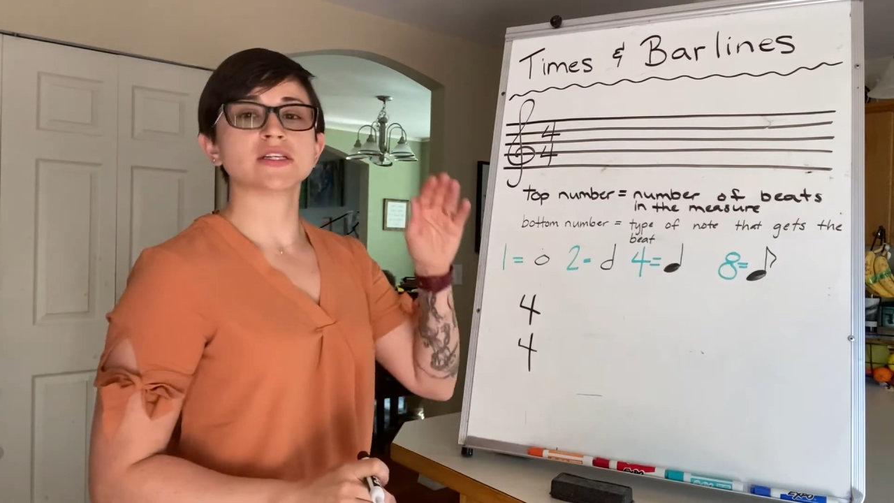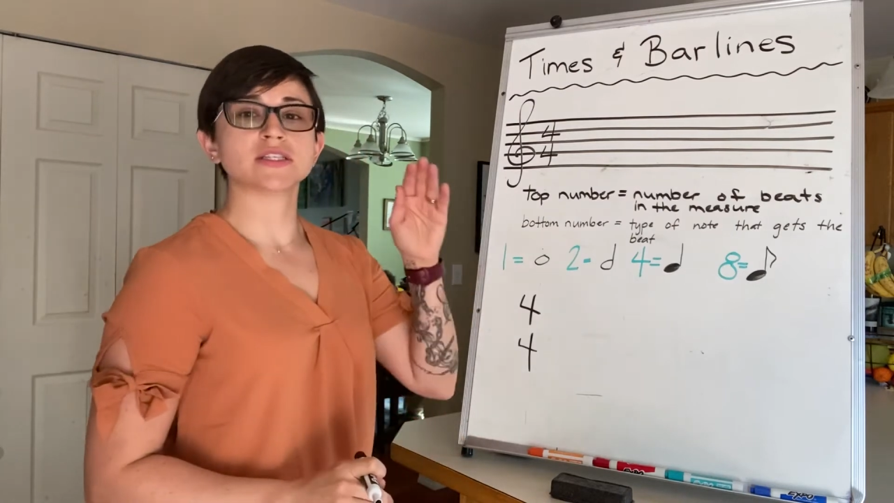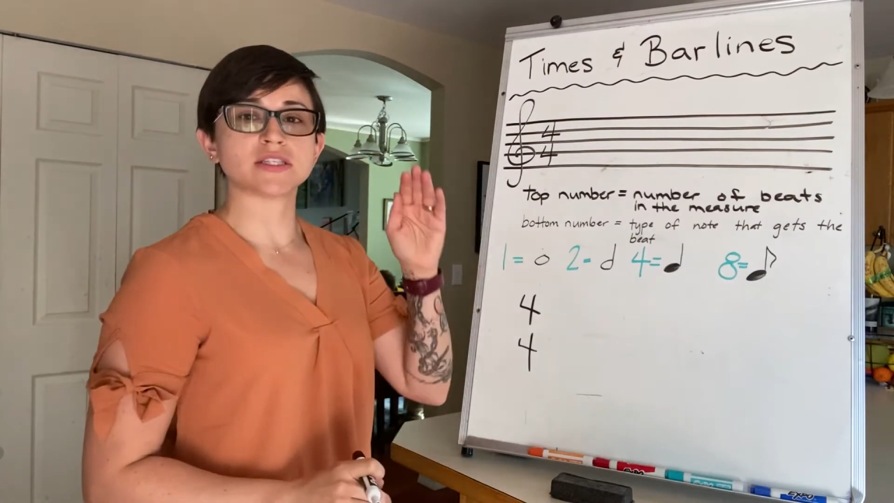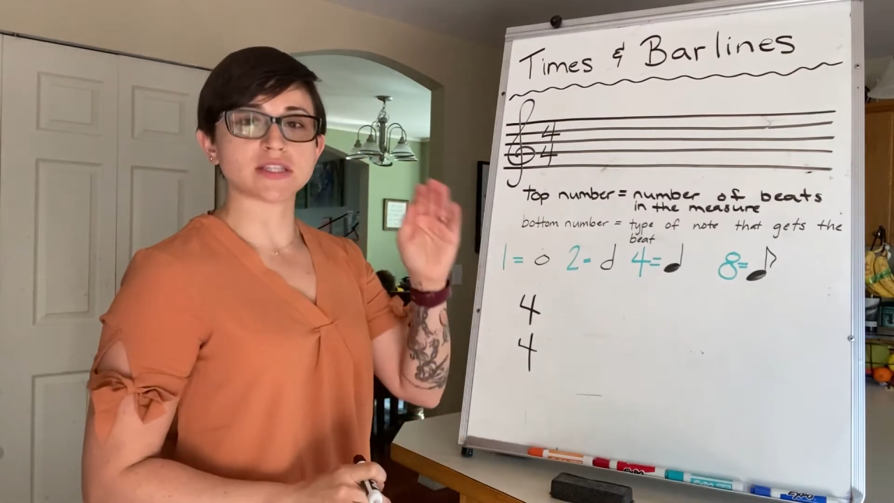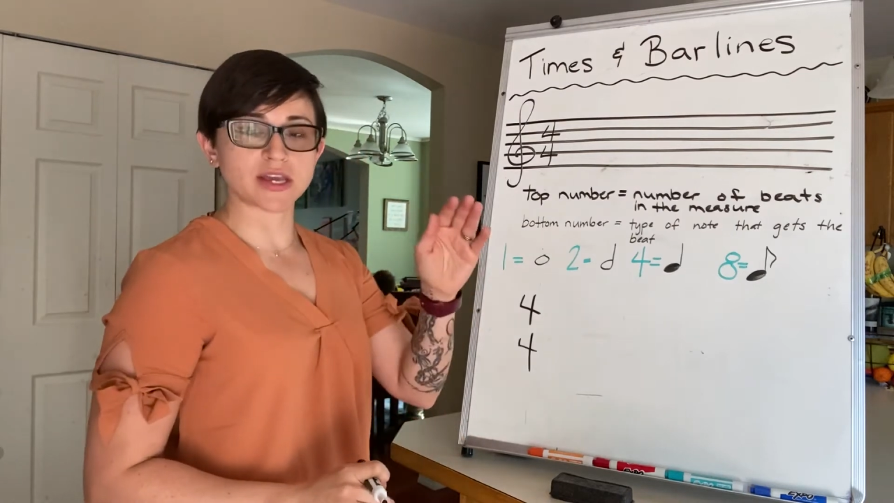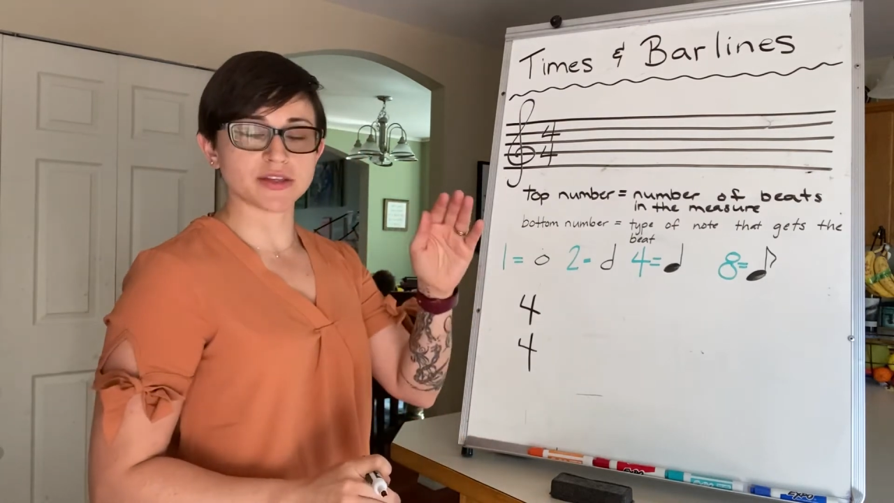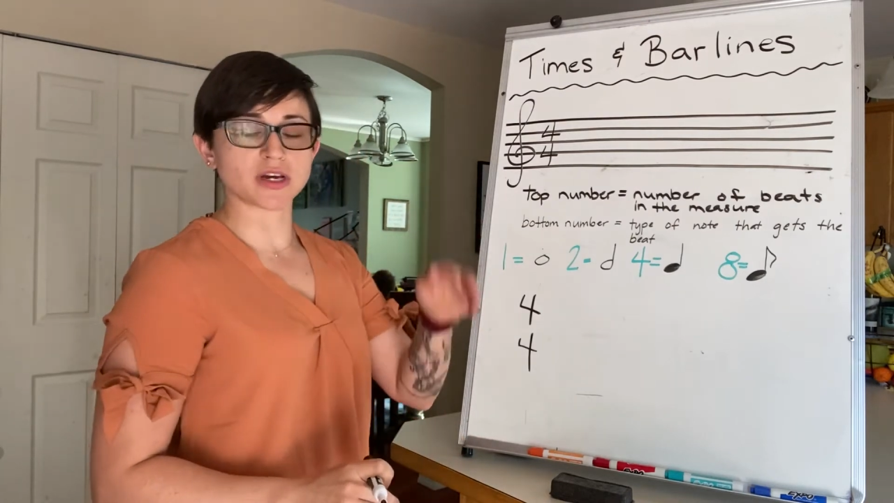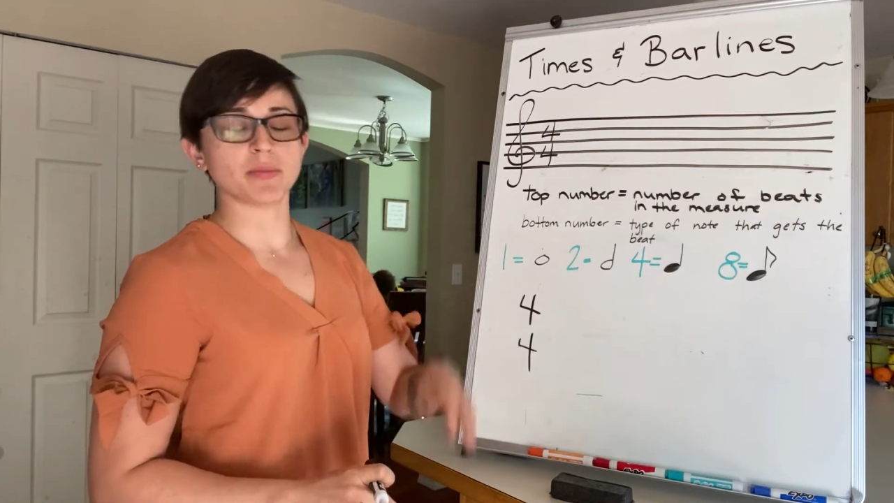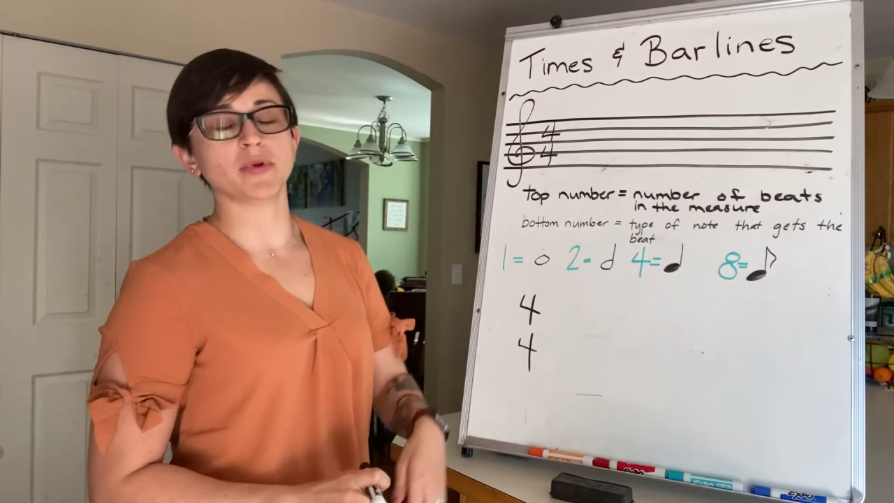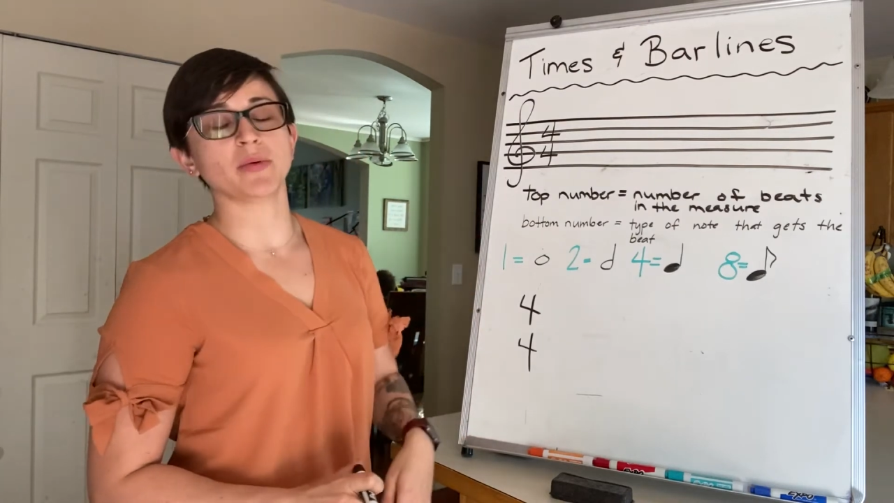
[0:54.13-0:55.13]
say the
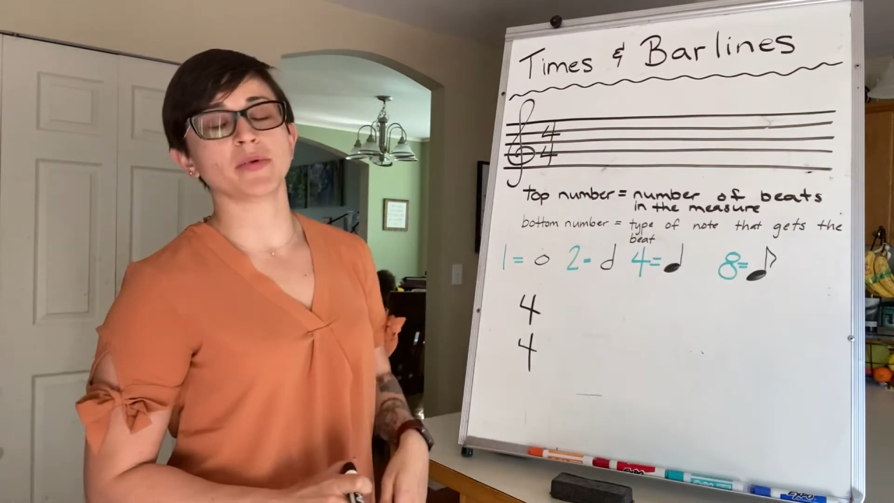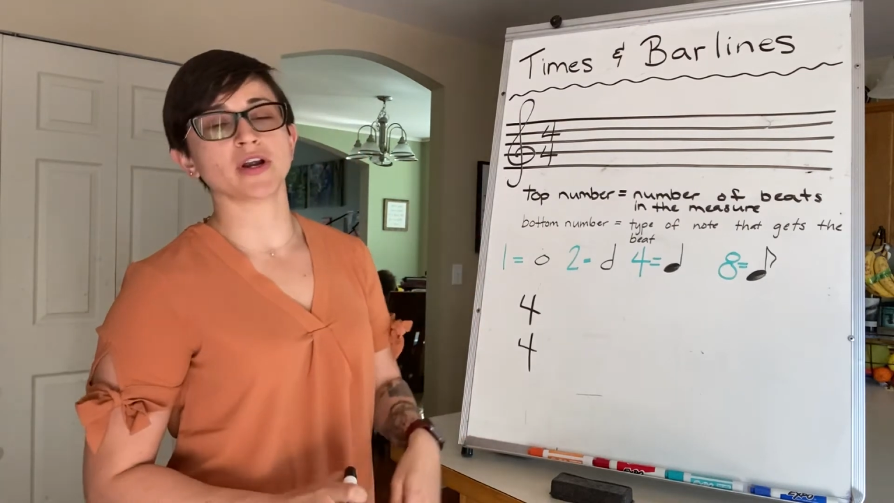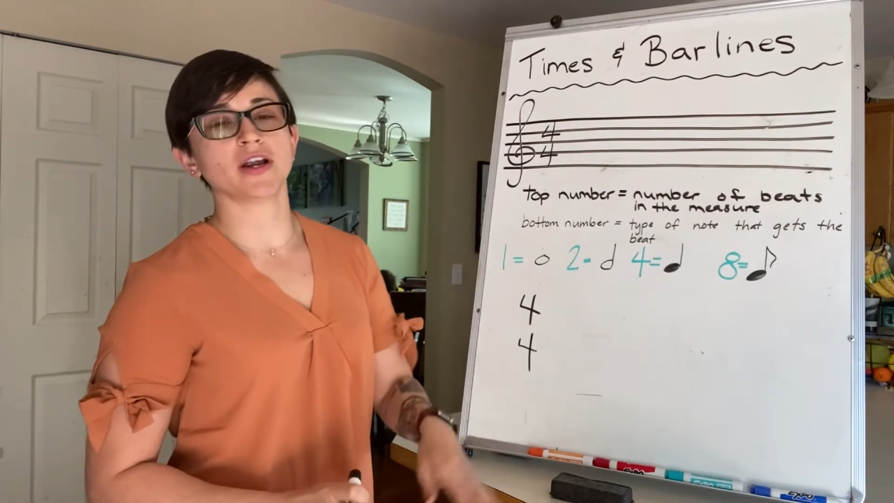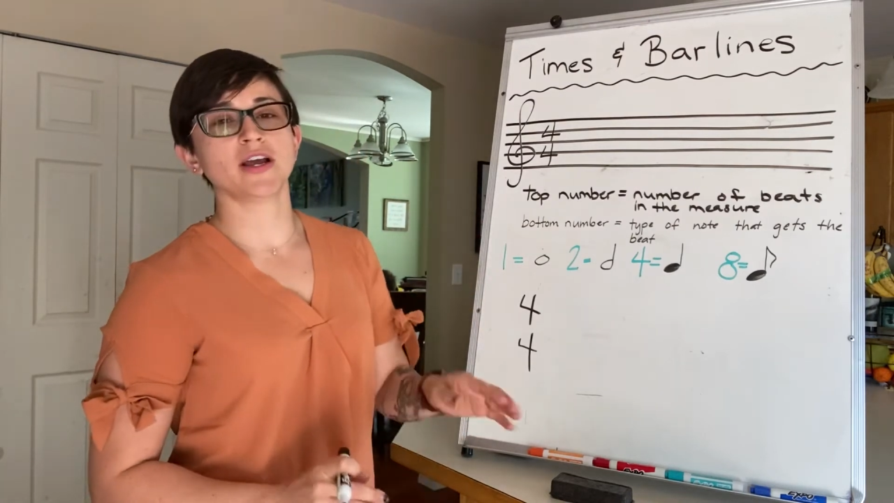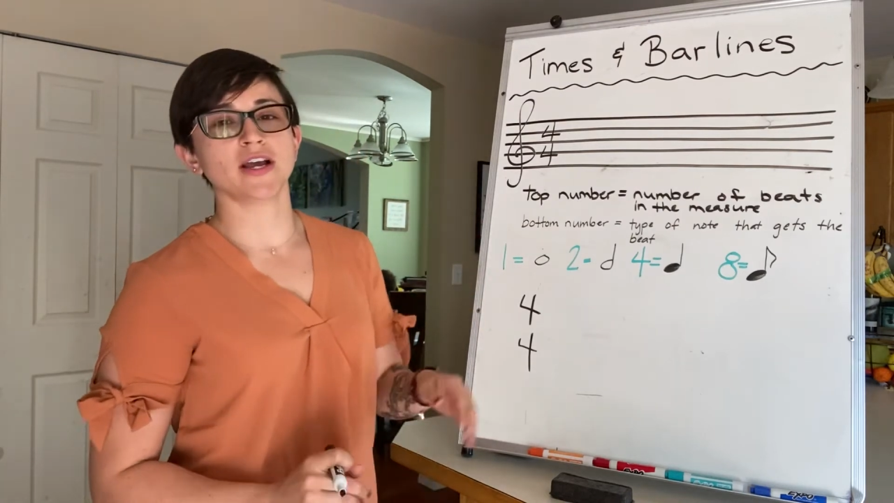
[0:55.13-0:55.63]
top number